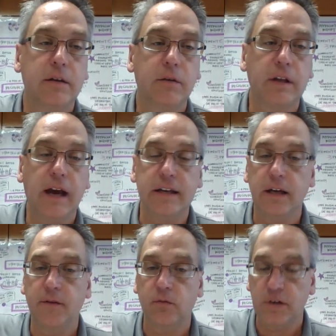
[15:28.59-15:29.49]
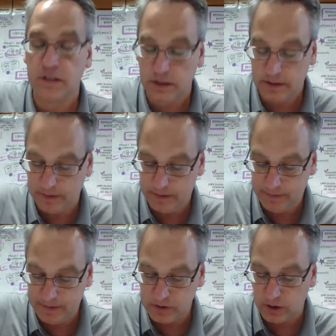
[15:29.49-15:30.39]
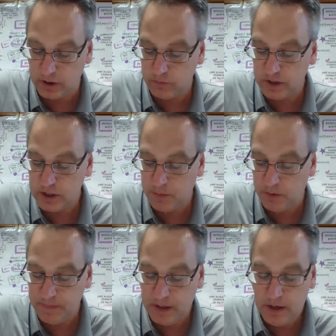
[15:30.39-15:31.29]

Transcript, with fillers: the idea of a wristlet is not unreasonable,